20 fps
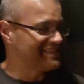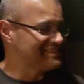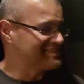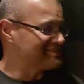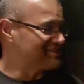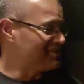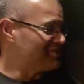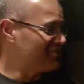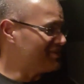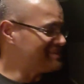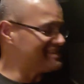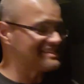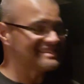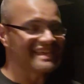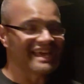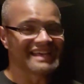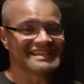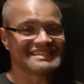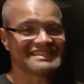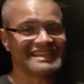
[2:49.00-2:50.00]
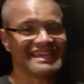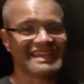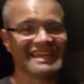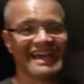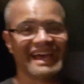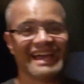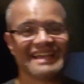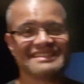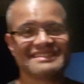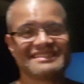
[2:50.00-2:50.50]
So I just gotta say,
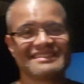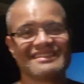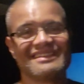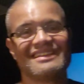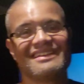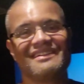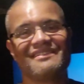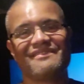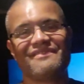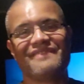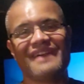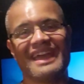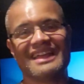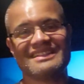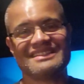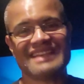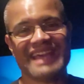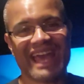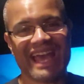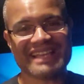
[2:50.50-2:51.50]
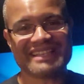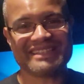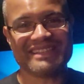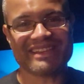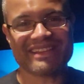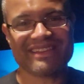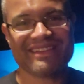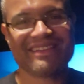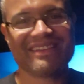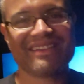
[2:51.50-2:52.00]
guys,
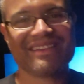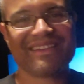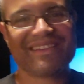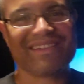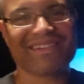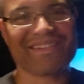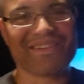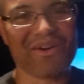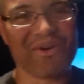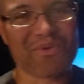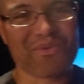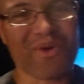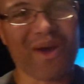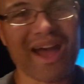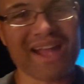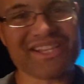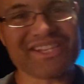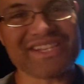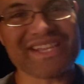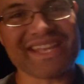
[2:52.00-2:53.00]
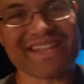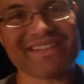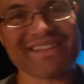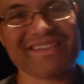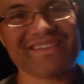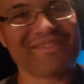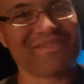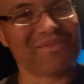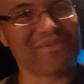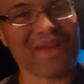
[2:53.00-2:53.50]
fantastic. Go watch it,
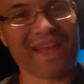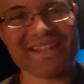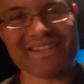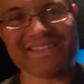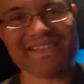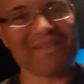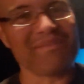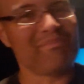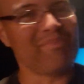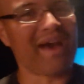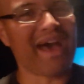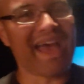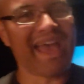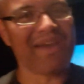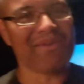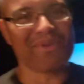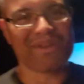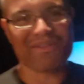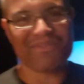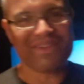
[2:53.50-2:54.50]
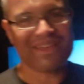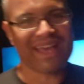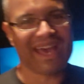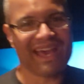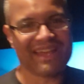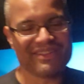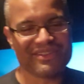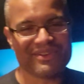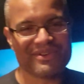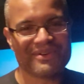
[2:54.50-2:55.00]
rent it, buy it, whatever you
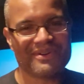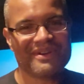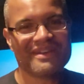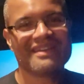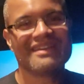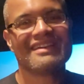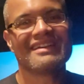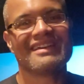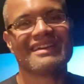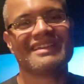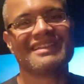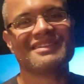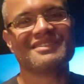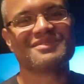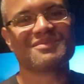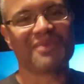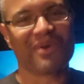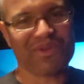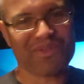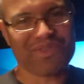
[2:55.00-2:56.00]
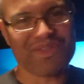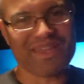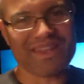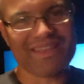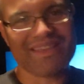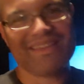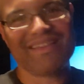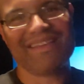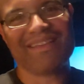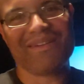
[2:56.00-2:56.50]
gotta do. It is worth
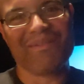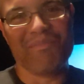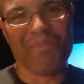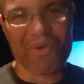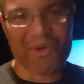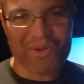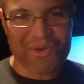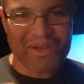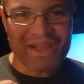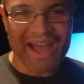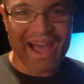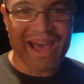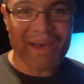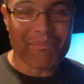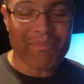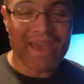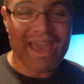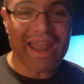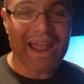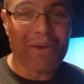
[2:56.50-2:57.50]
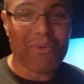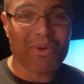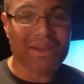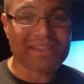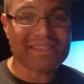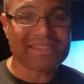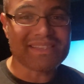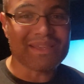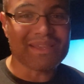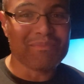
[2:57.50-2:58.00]
it. Mortal Kombat. I
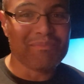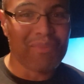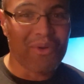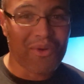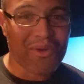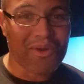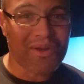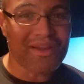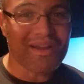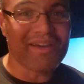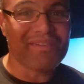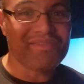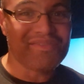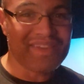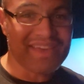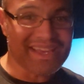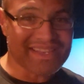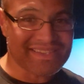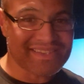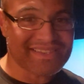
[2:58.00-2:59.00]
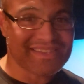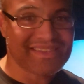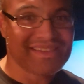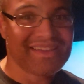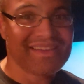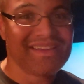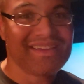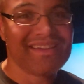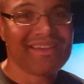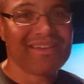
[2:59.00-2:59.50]
want to see more of this.
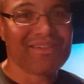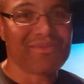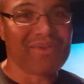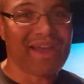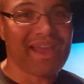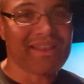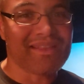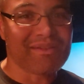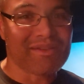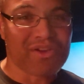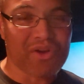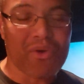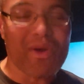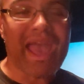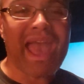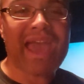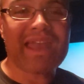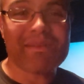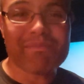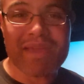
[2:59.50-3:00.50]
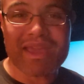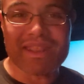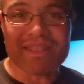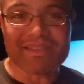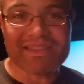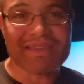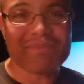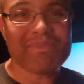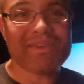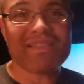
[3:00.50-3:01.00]
Right? Go
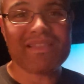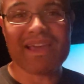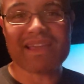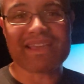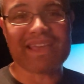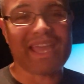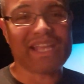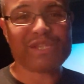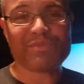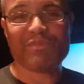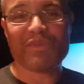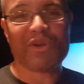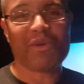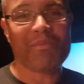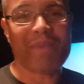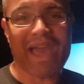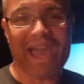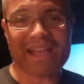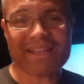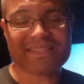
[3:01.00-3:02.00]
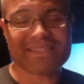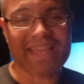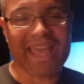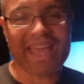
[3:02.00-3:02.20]
animated. Give me like an HBO Max